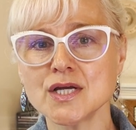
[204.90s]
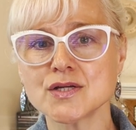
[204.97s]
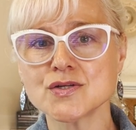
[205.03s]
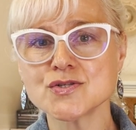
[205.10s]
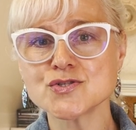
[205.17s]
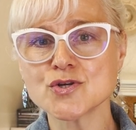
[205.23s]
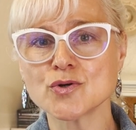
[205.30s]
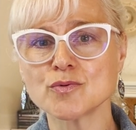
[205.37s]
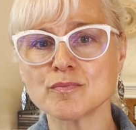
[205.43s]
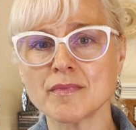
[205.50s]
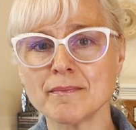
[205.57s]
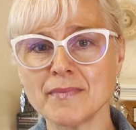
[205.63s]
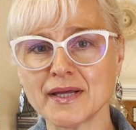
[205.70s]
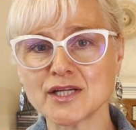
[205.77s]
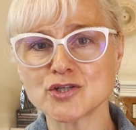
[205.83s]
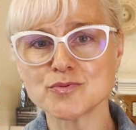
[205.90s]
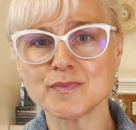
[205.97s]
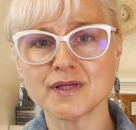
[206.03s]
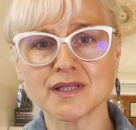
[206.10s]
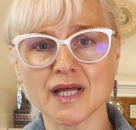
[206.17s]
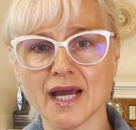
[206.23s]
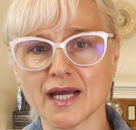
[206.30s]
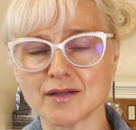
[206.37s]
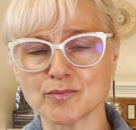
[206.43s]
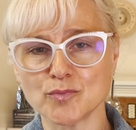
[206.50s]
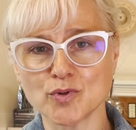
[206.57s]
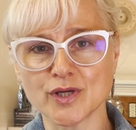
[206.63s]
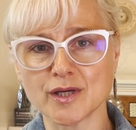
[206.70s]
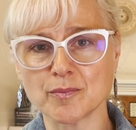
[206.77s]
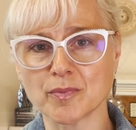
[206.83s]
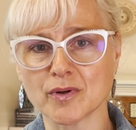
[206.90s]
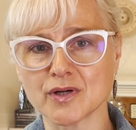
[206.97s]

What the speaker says: So management and bookkeeper